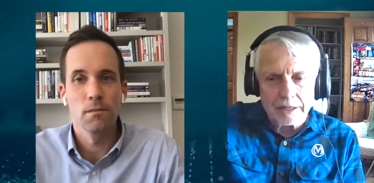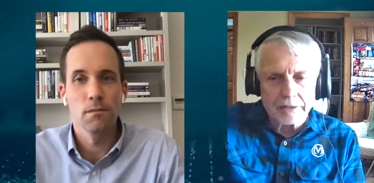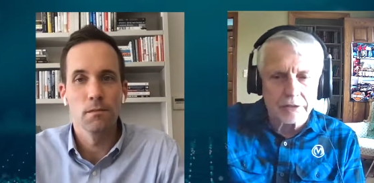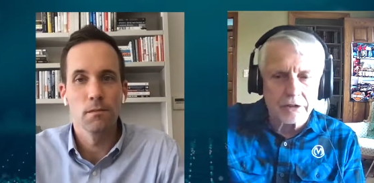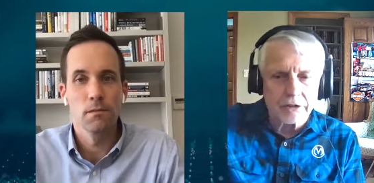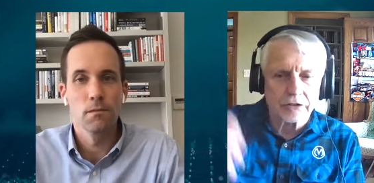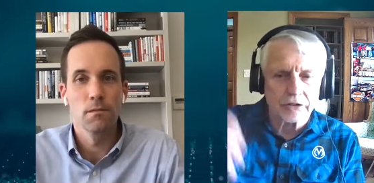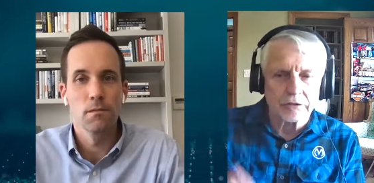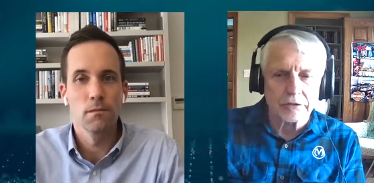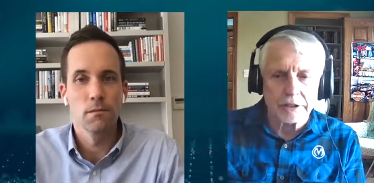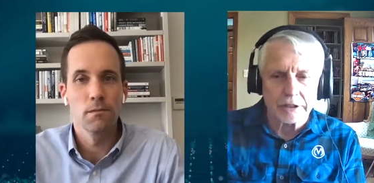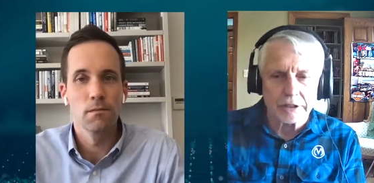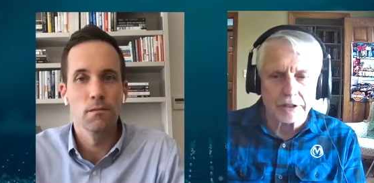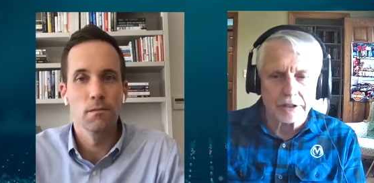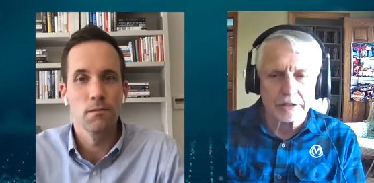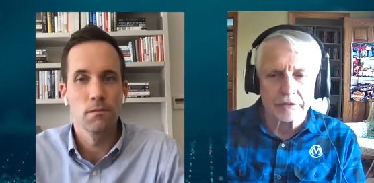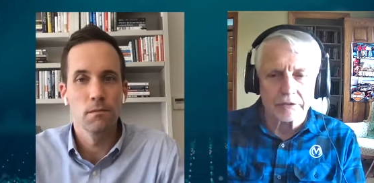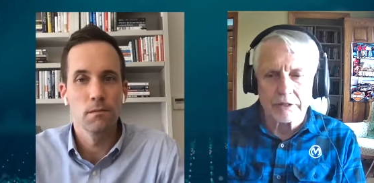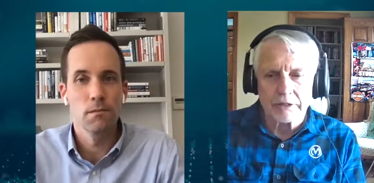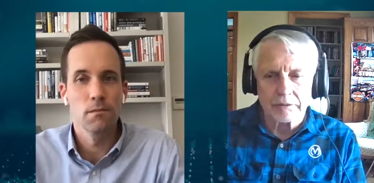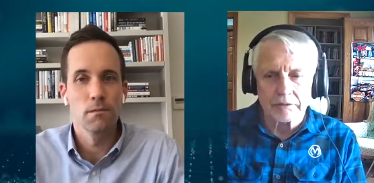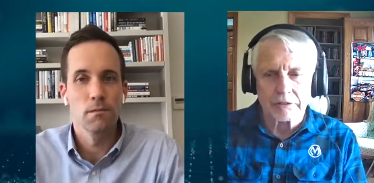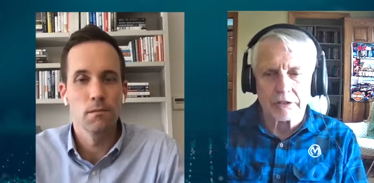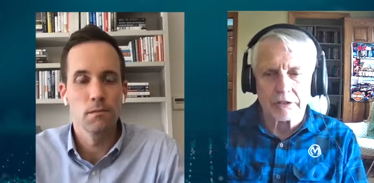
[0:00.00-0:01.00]
Speaker 1: the street is
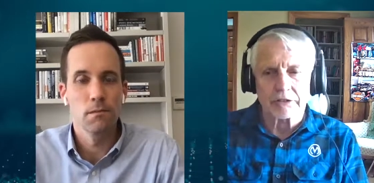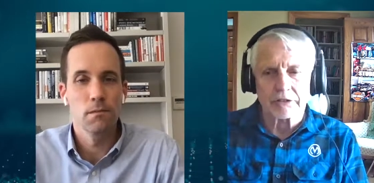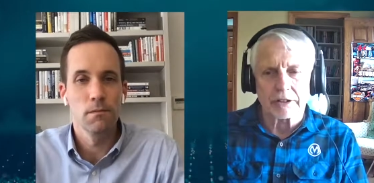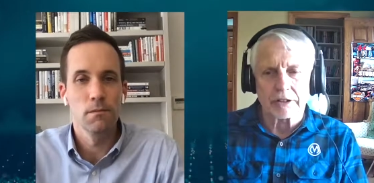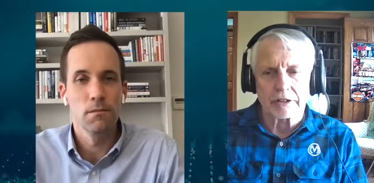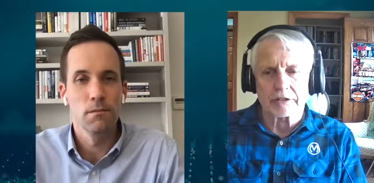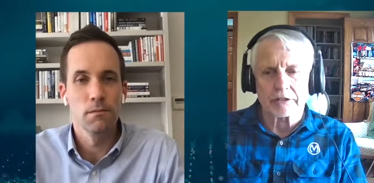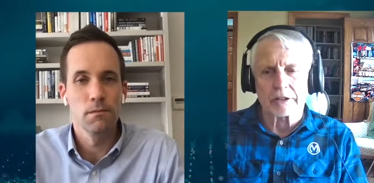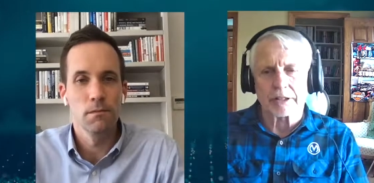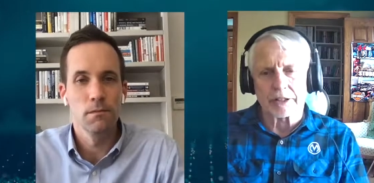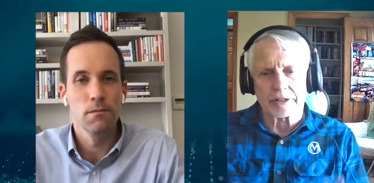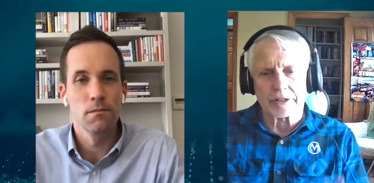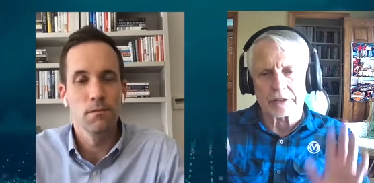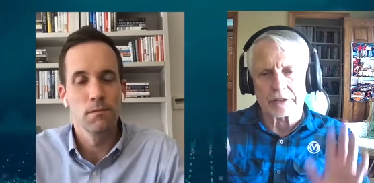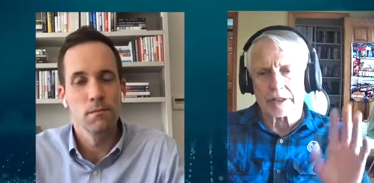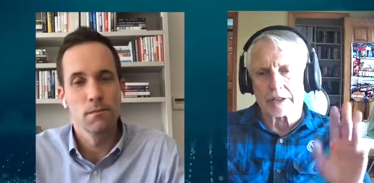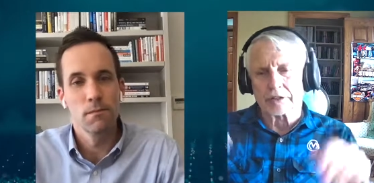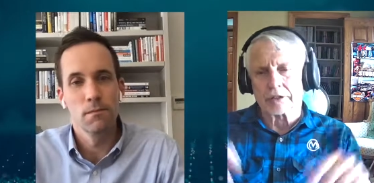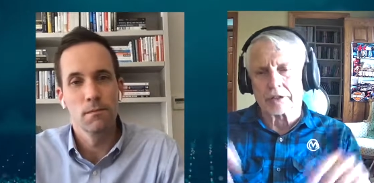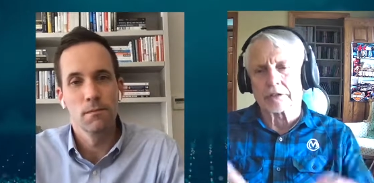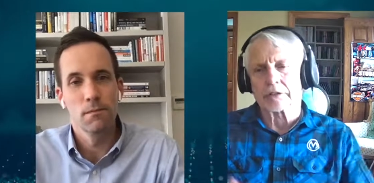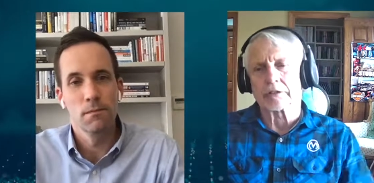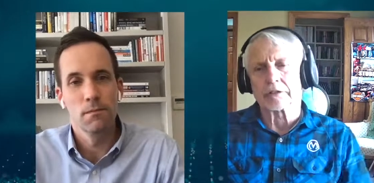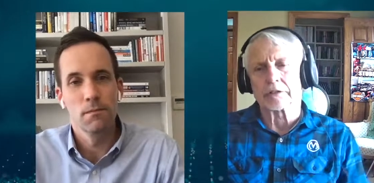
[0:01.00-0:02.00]
50 cents less
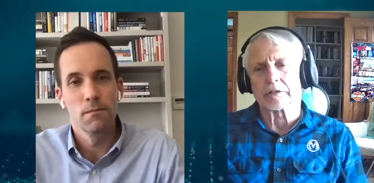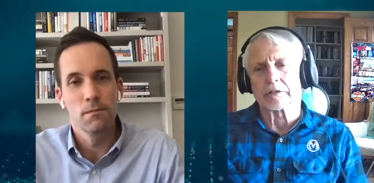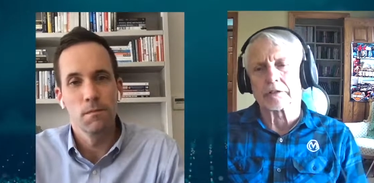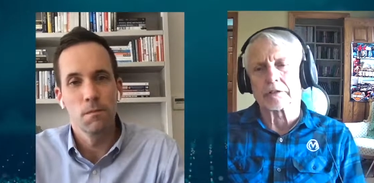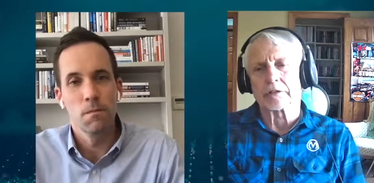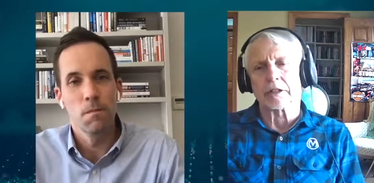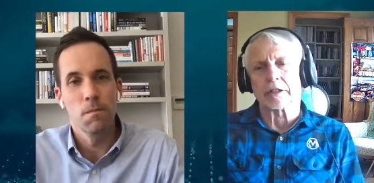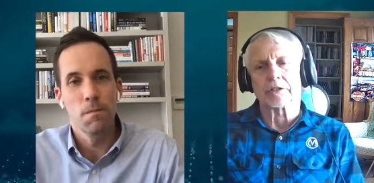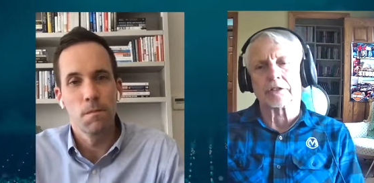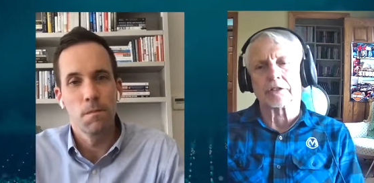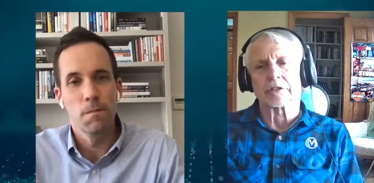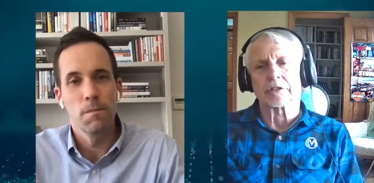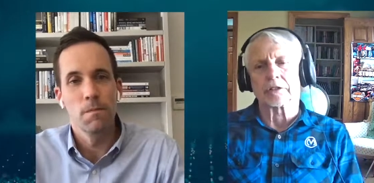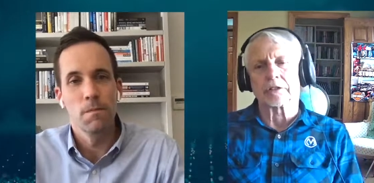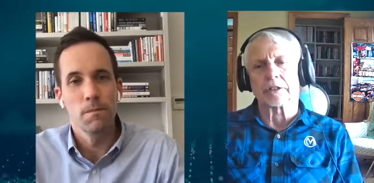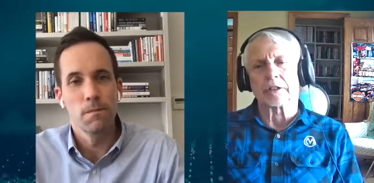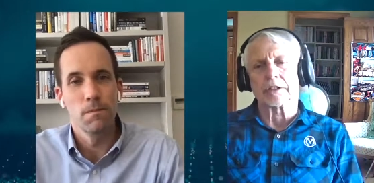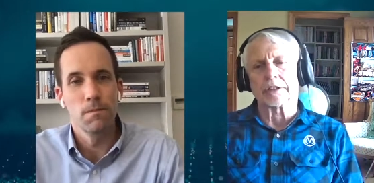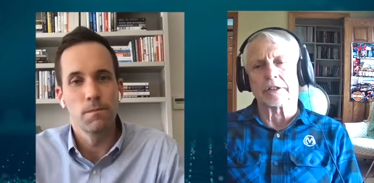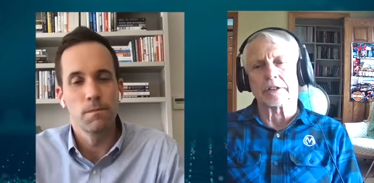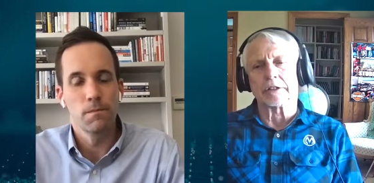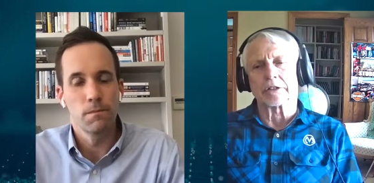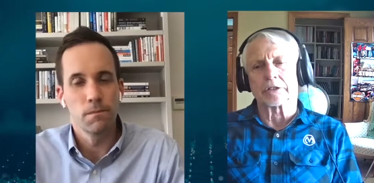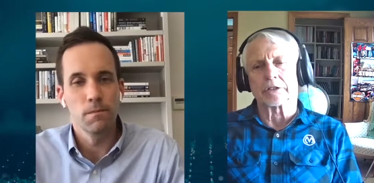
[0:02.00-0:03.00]
that's that's
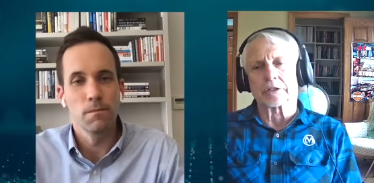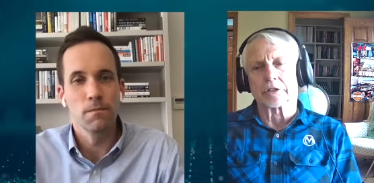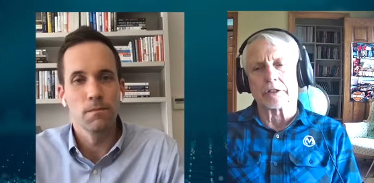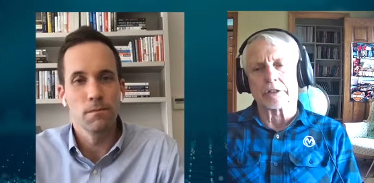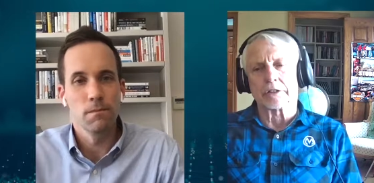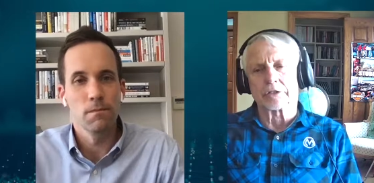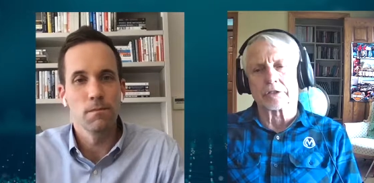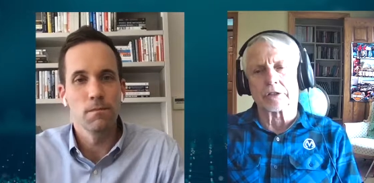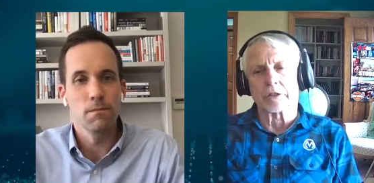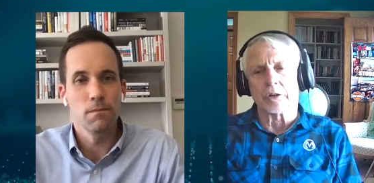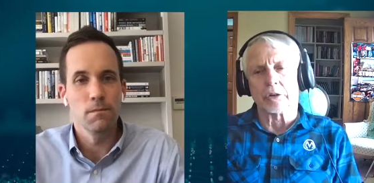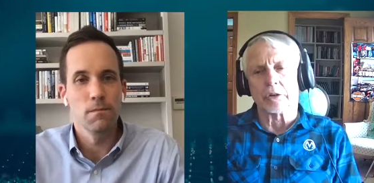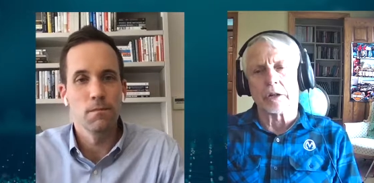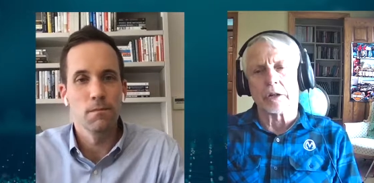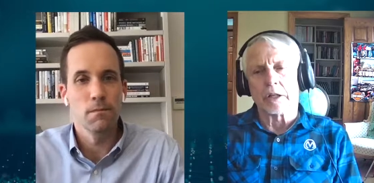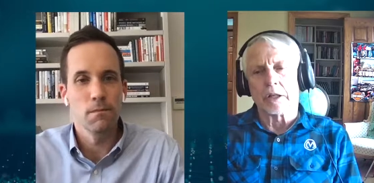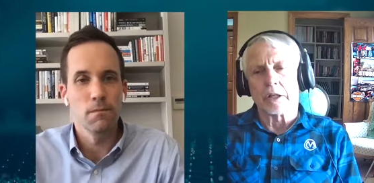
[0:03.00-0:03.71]
silliness and so